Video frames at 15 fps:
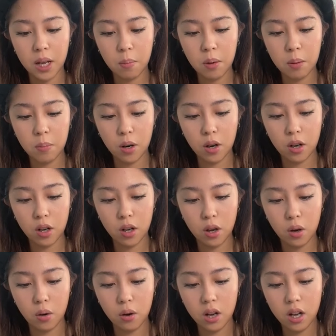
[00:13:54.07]
by
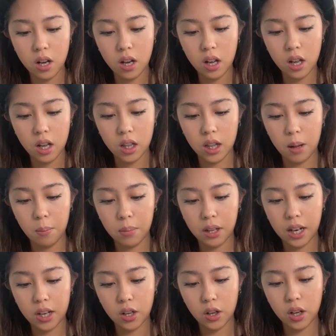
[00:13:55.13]
Mario lip
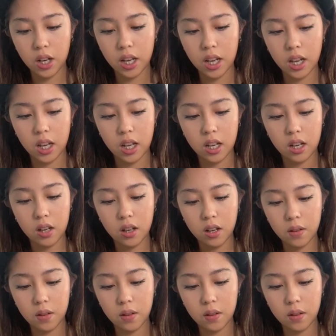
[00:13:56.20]
liner in